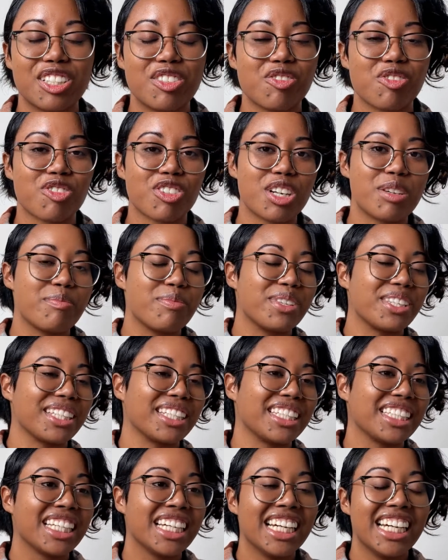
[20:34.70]
and ripped
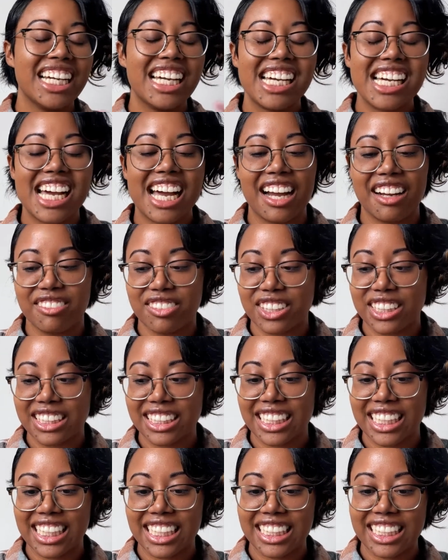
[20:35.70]
and
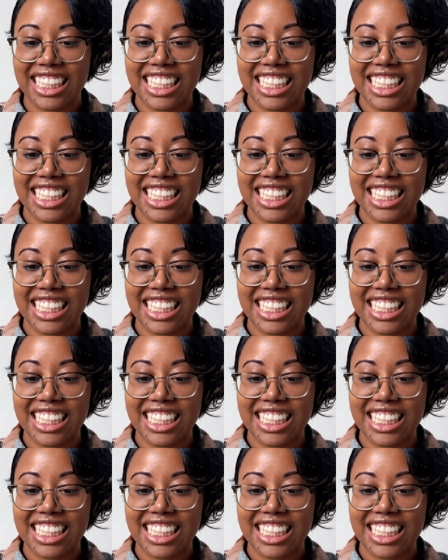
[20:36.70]
everything,